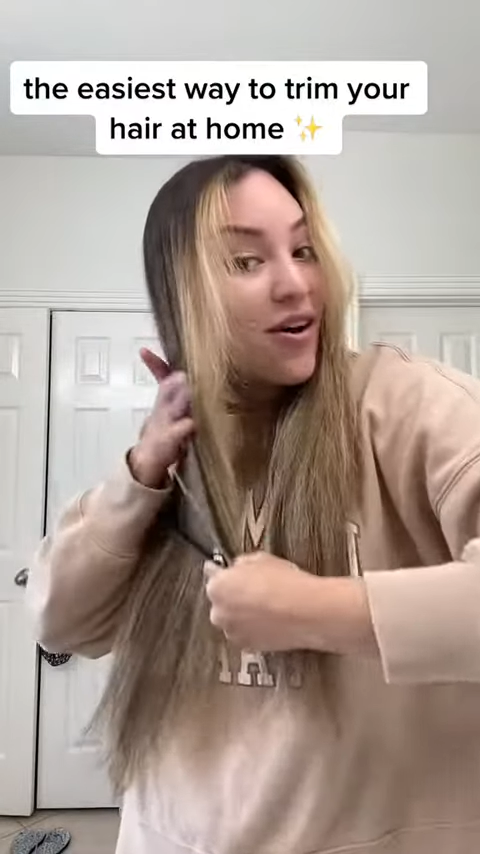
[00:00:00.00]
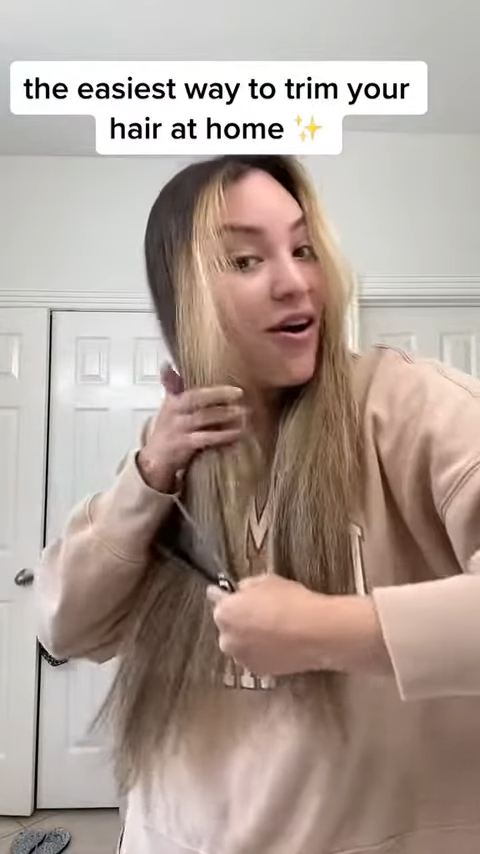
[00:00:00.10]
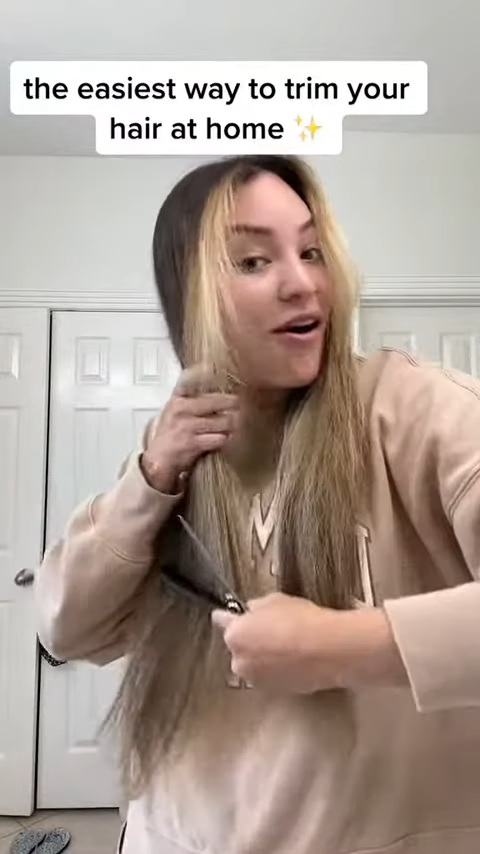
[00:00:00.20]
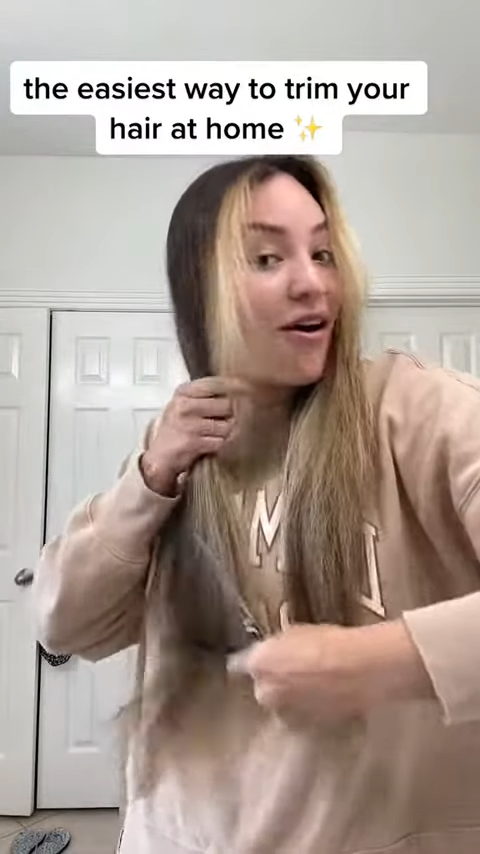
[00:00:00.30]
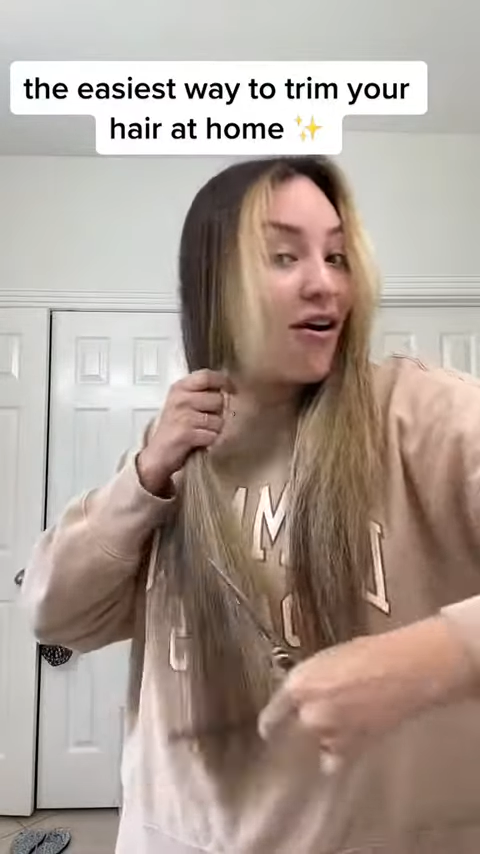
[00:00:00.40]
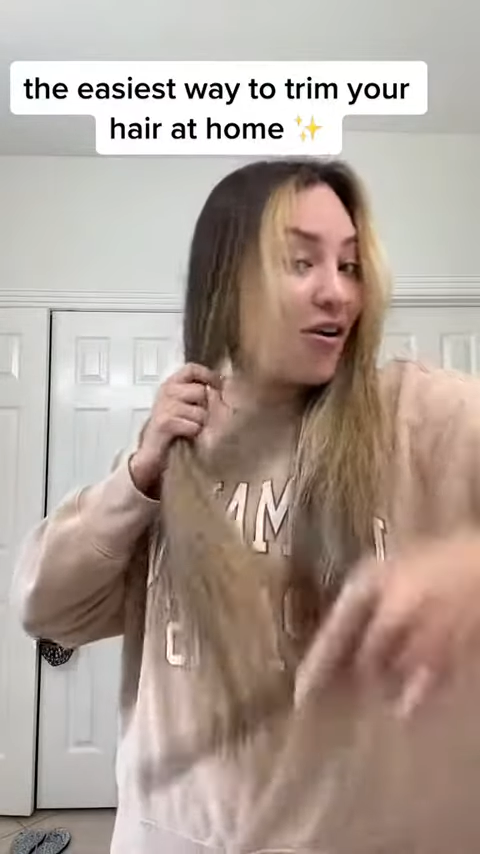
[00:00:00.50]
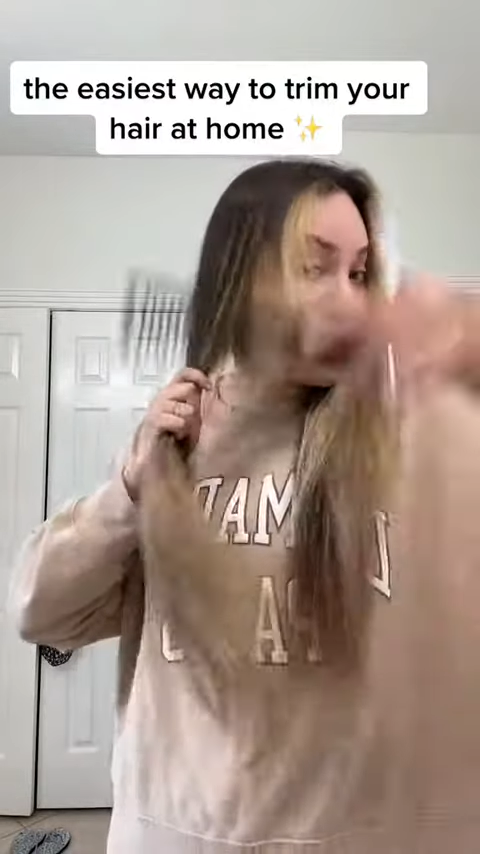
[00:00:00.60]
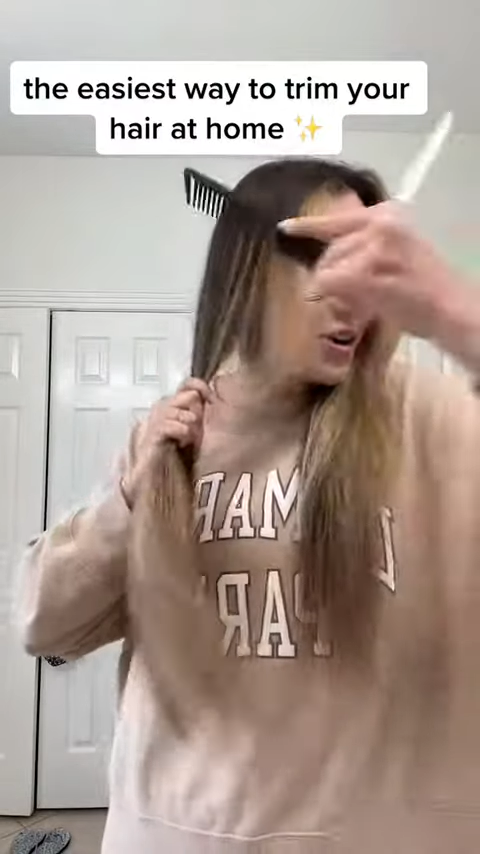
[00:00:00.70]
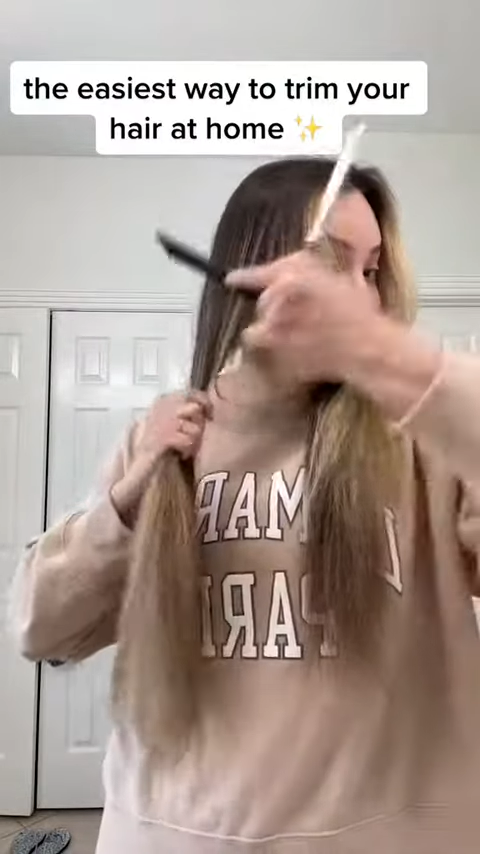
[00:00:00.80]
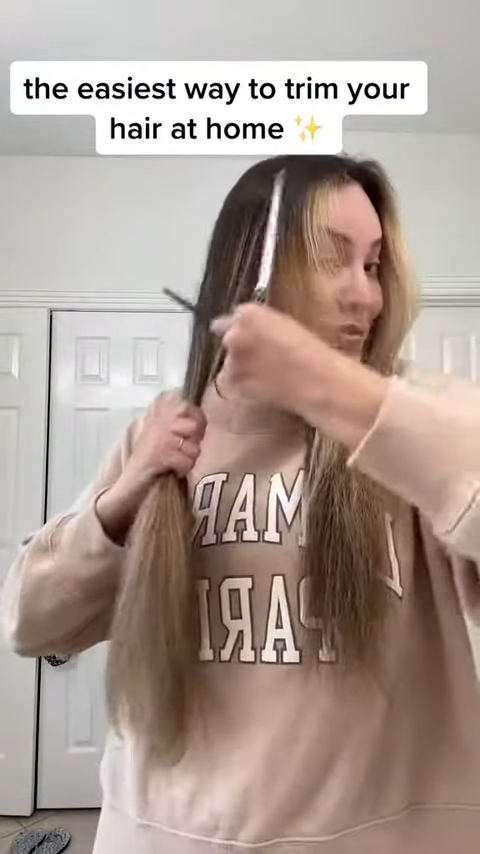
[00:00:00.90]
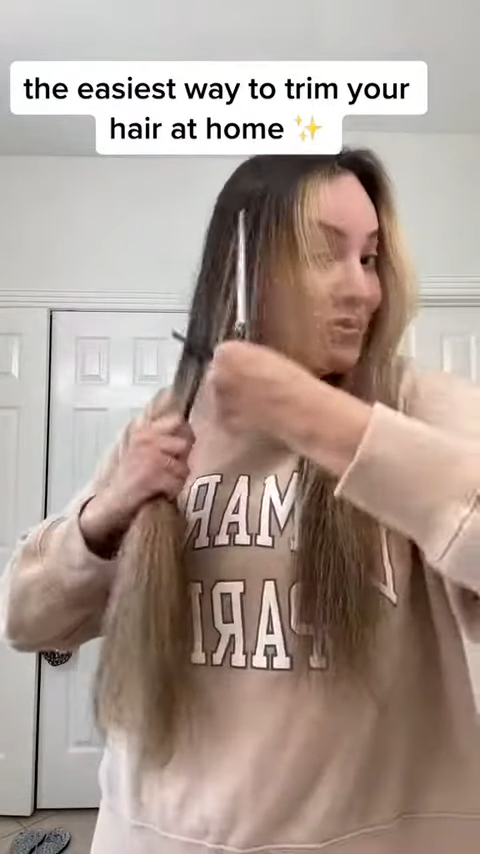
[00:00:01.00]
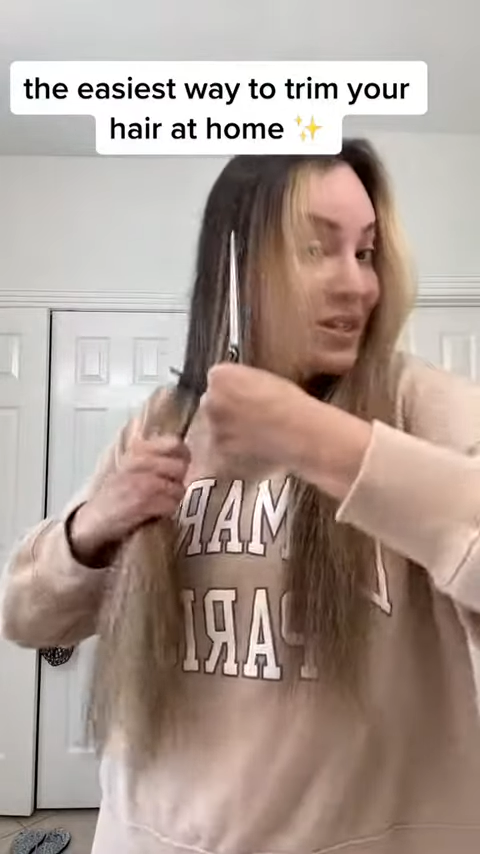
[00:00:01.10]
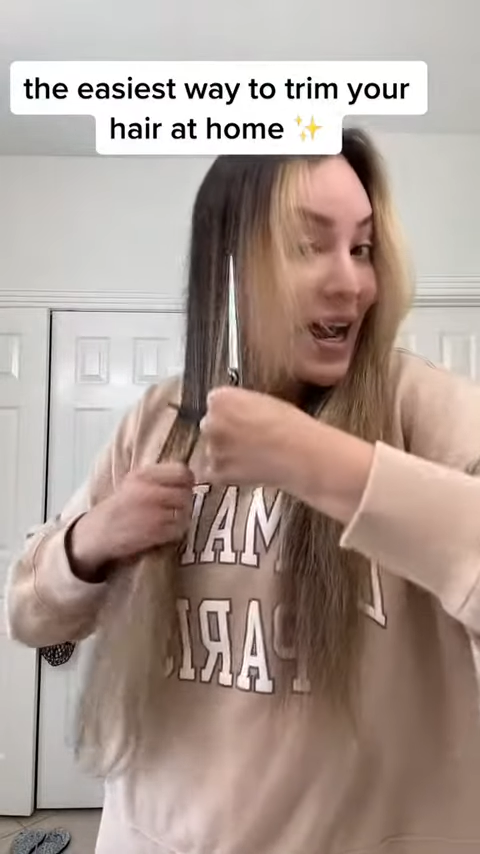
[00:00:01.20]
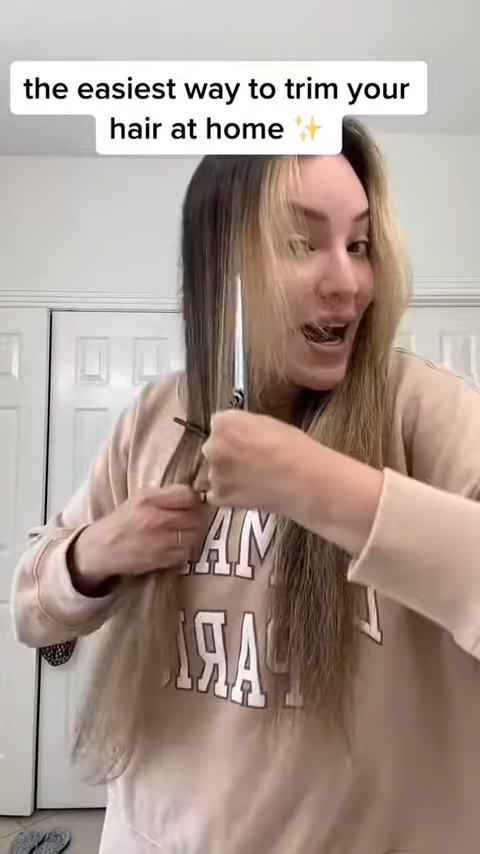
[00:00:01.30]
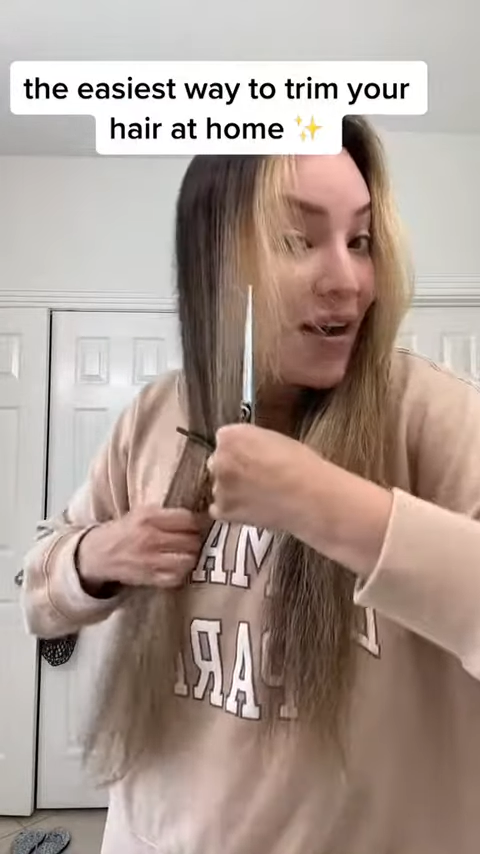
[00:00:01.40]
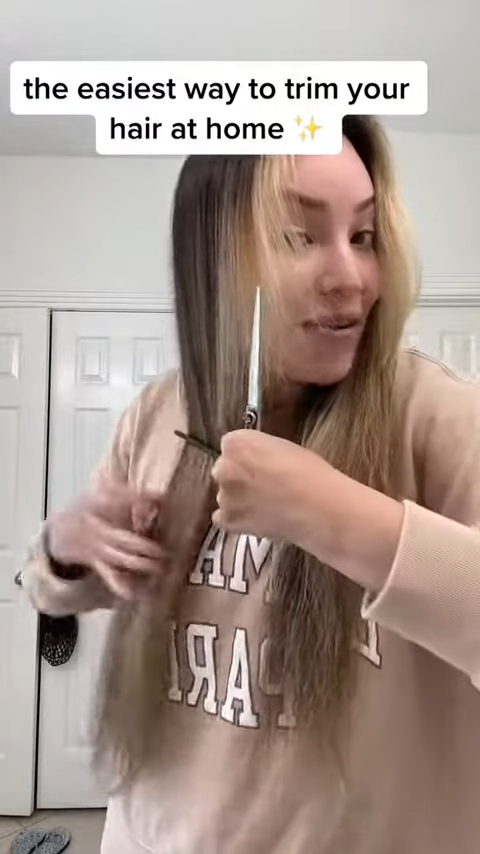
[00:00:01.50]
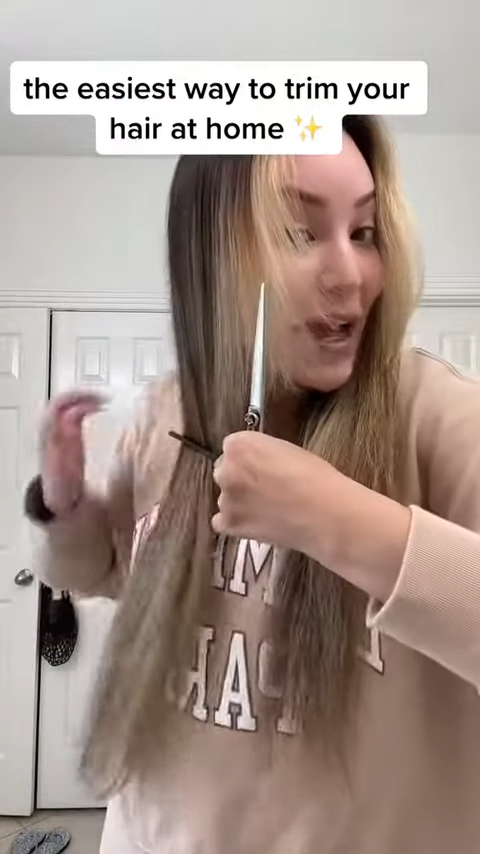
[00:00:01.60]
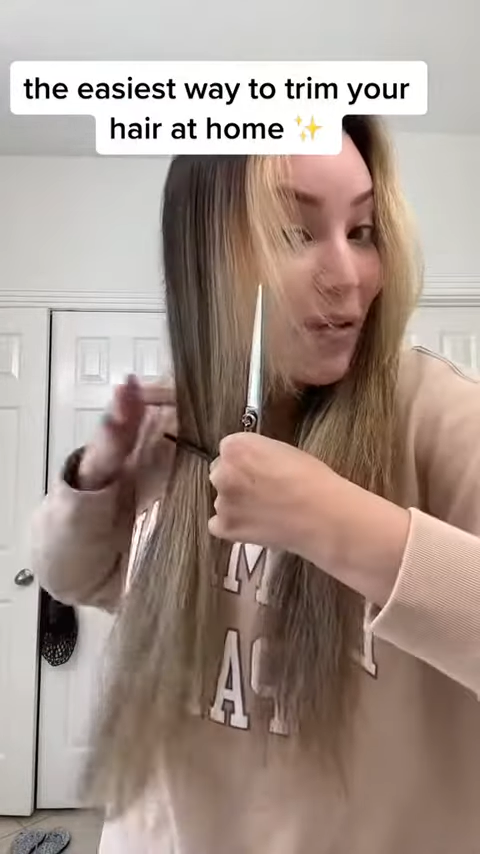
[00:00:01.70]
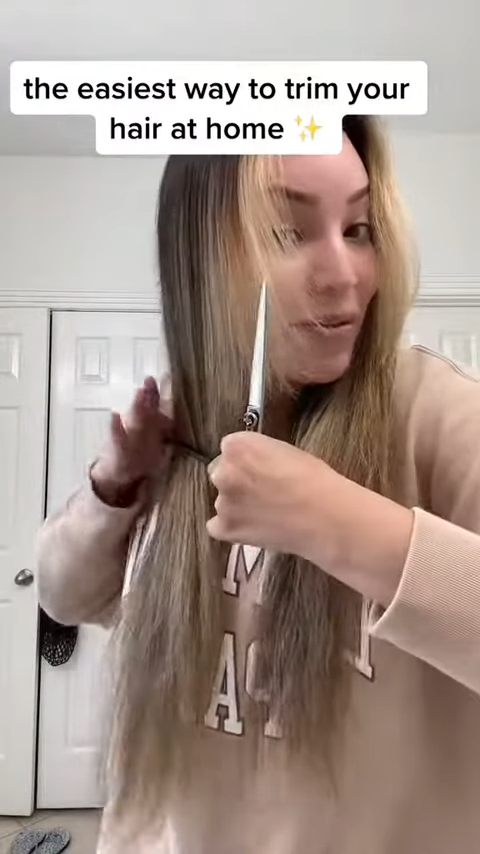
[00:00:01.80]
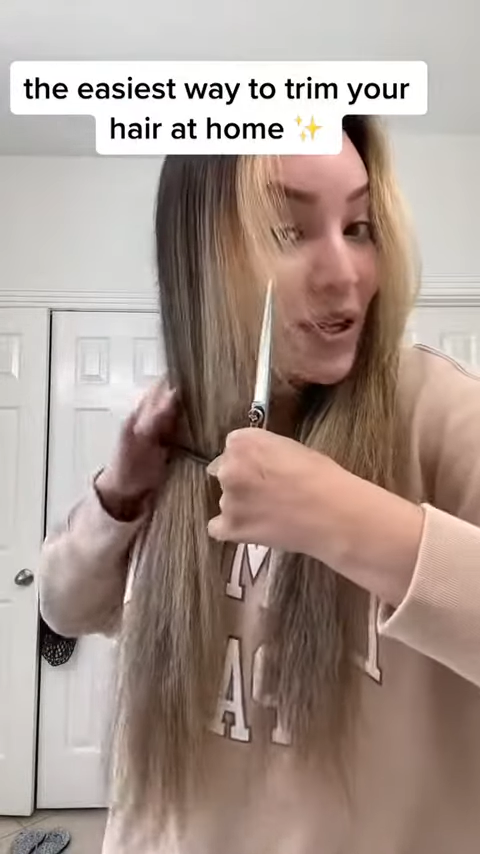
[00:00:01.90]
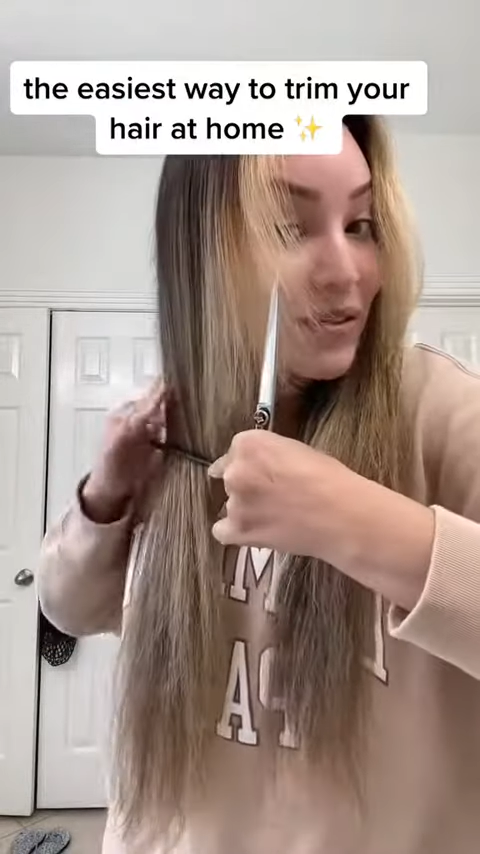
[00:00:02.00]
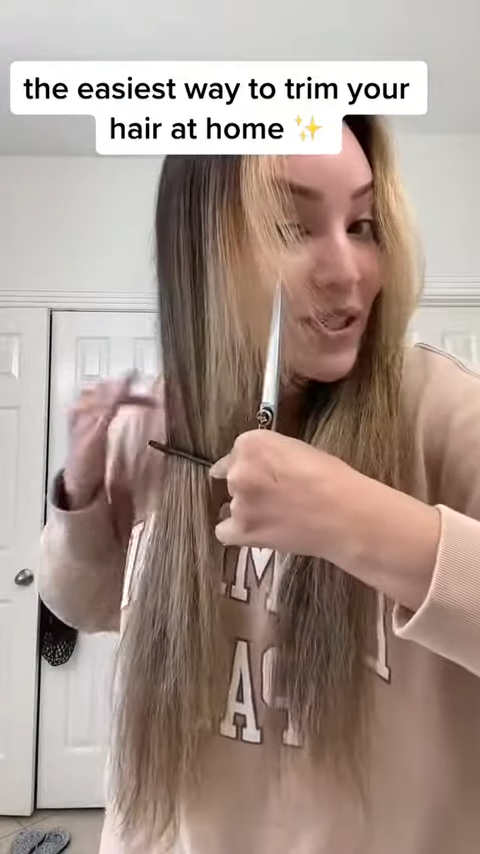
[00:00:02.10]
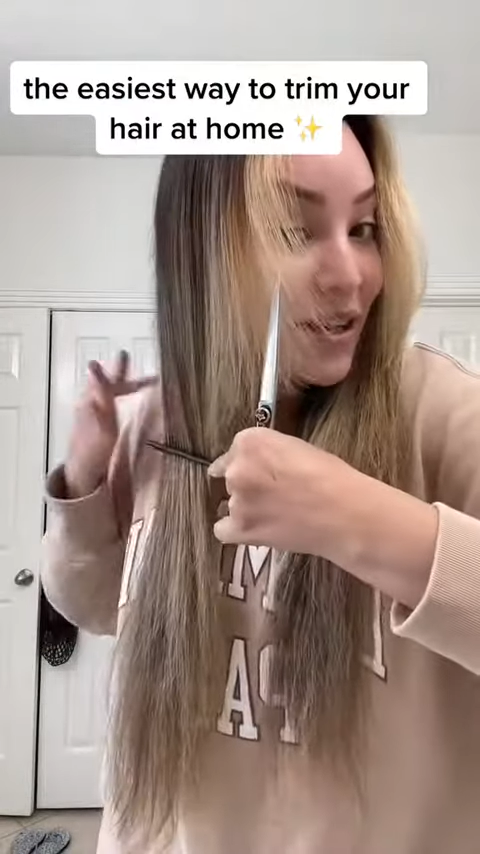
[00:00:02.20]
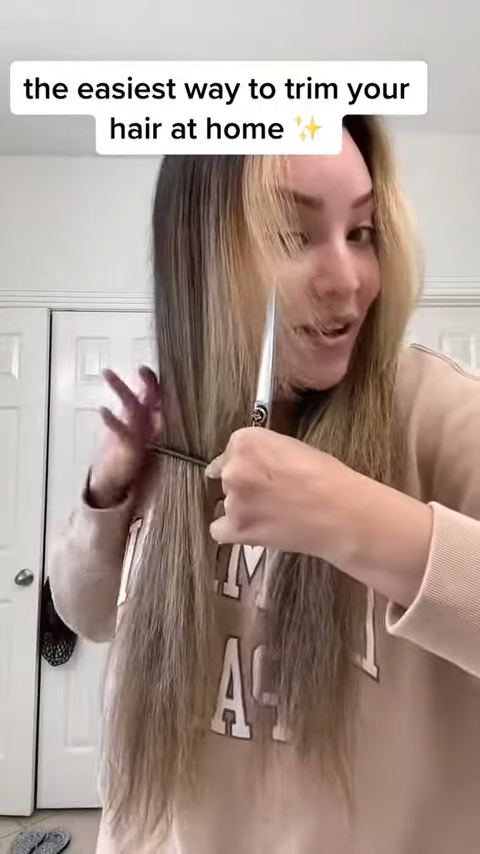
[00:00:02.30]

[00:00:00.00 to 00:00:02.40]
all combed down and we're using a